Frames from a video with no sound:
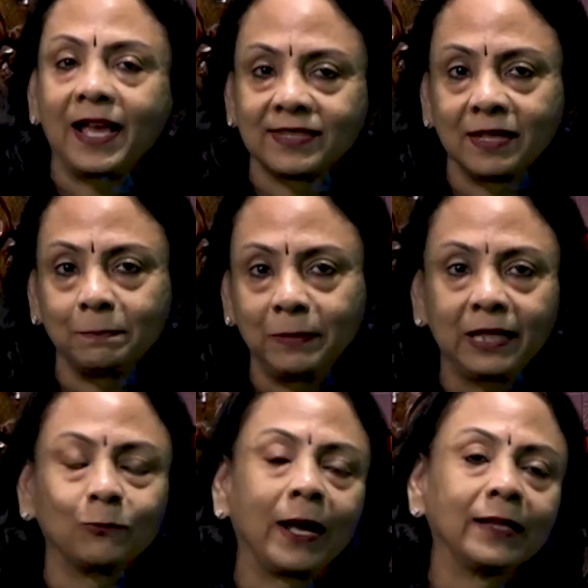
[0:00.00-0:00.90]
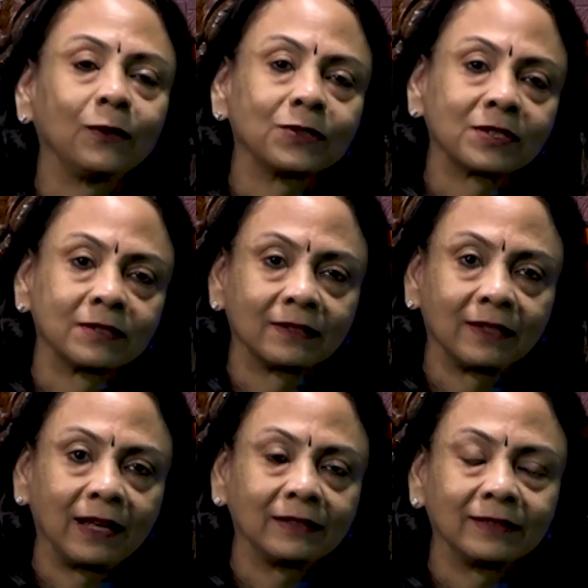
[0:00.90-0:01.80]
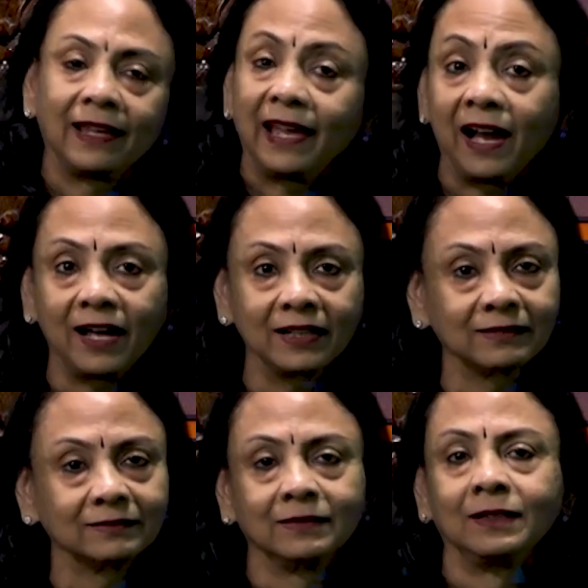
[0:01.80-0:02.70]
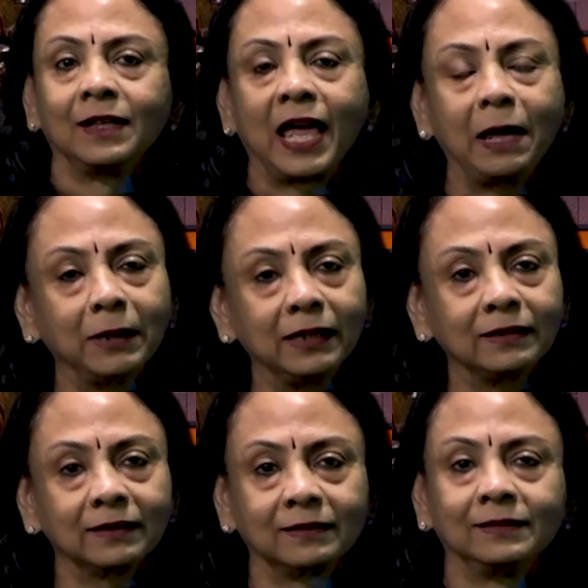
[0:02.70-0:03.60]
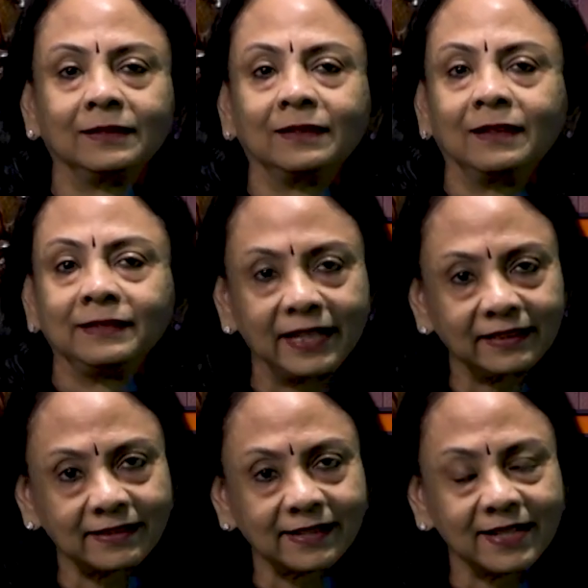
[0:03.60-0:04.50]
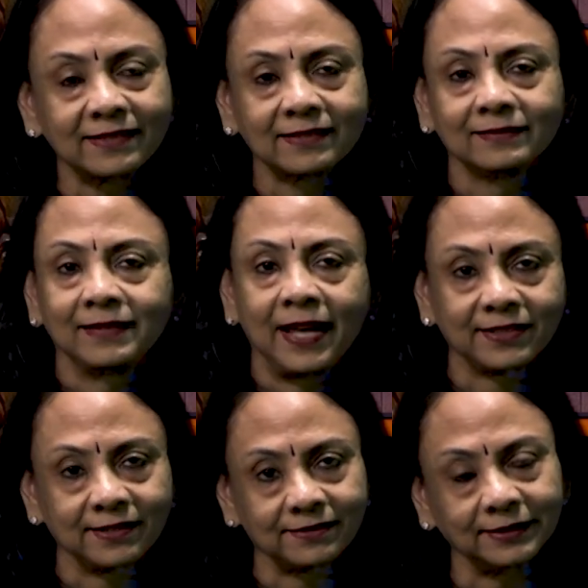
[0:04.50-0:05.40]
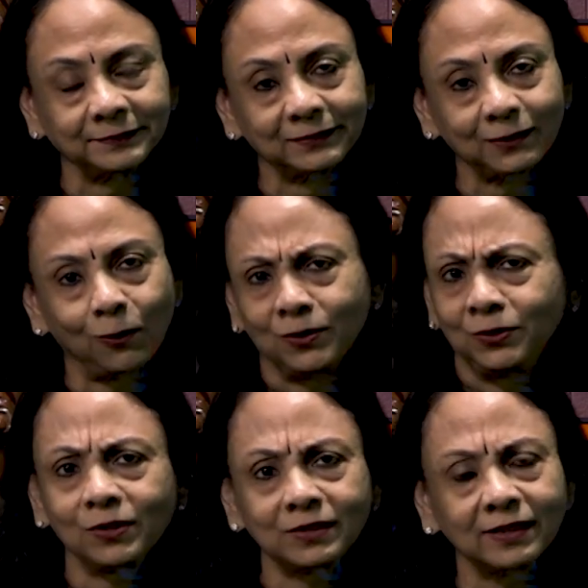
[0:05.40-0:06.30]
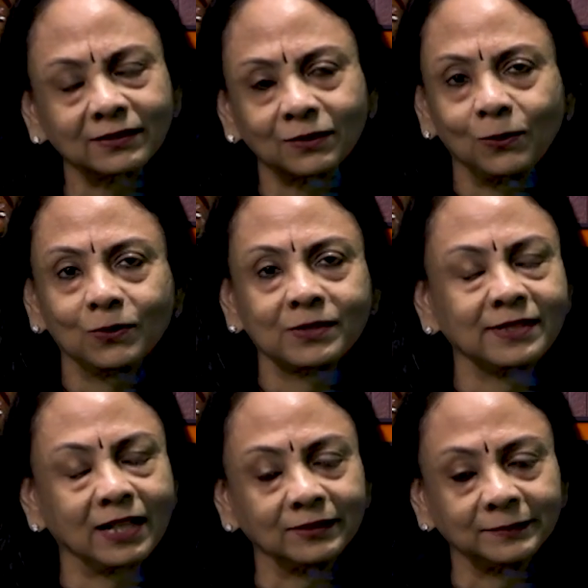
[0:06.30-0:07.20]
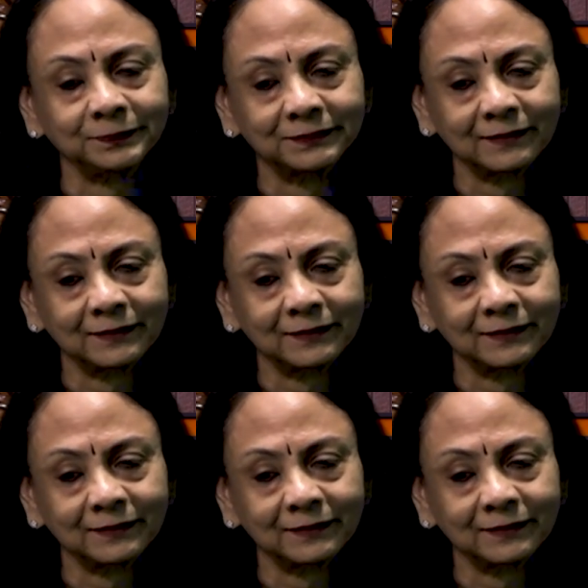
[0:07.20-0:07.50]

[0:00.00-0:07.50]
SAP and why not AI, ML, data science, etc., or .NET or Java.